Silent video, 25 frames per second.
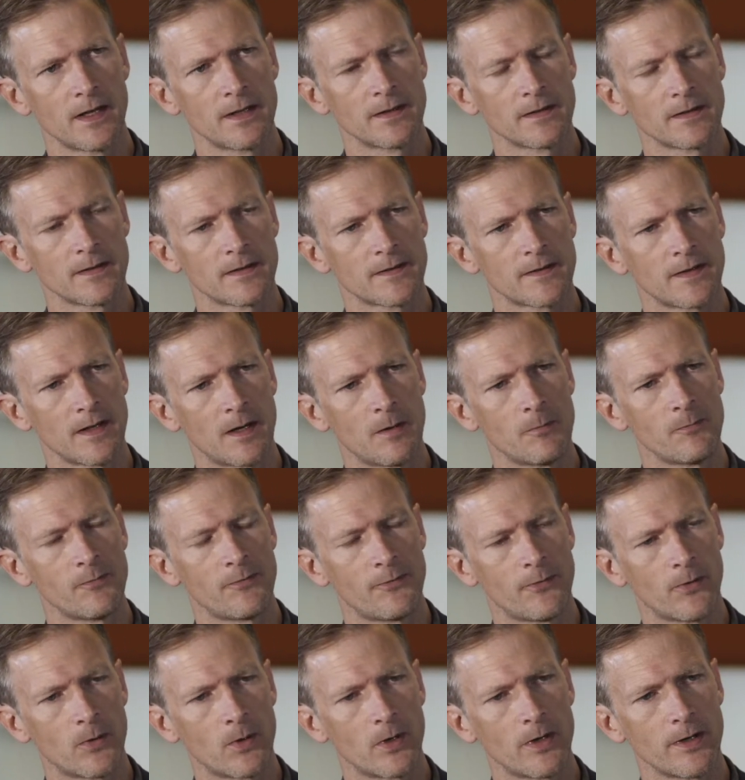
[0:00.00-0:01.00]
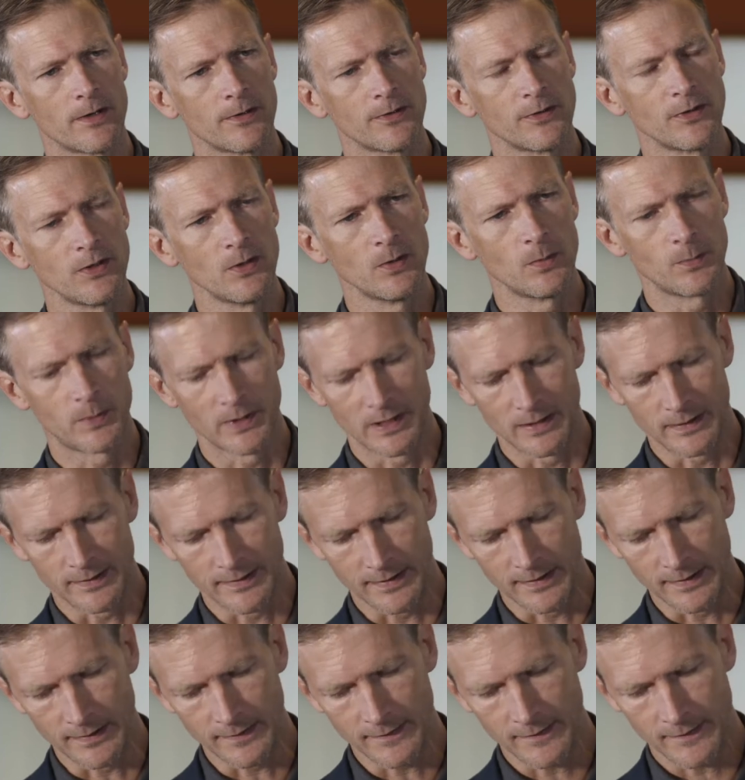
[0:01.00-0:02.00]
and some for new
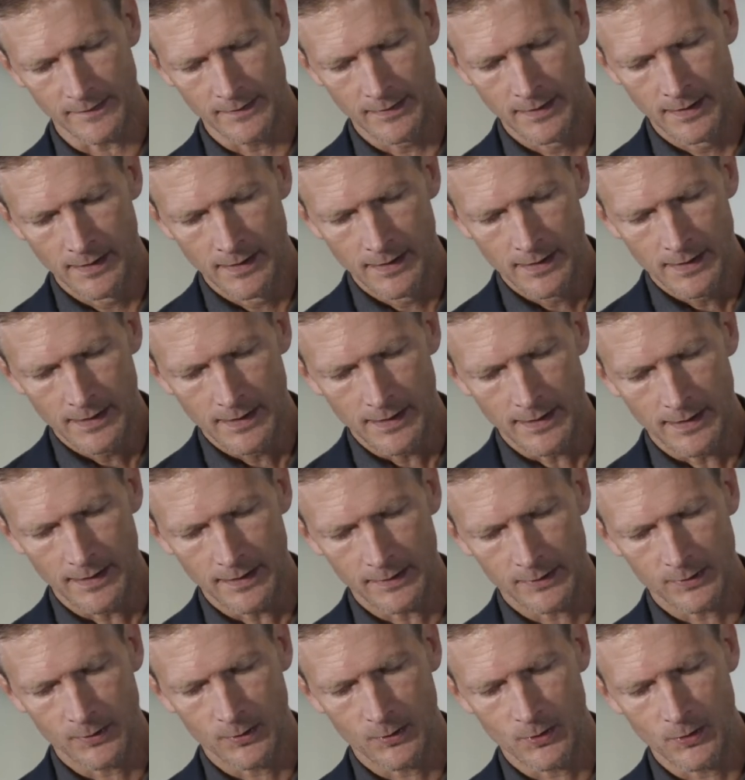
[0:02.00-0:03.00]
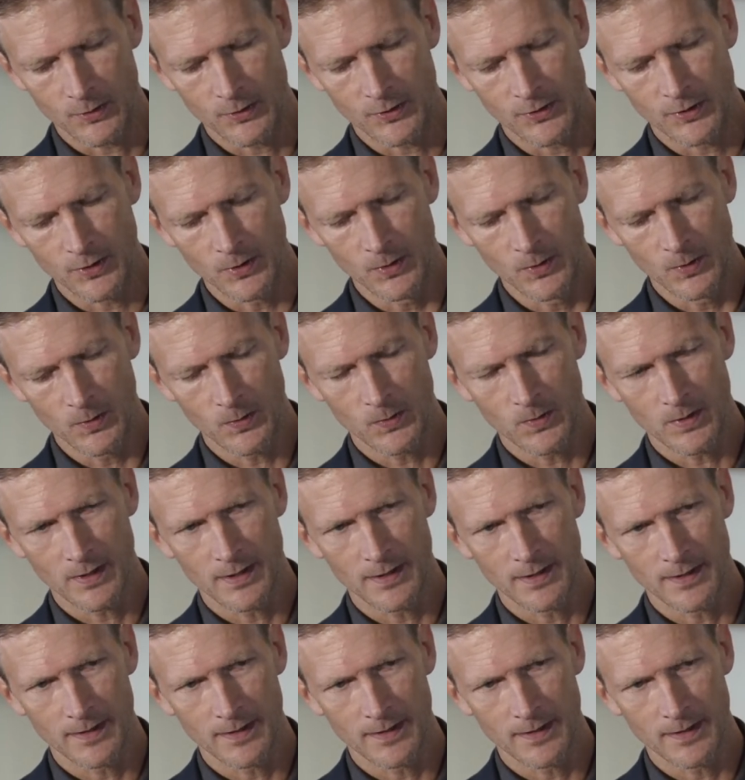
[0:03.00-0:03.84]
buildings. Could you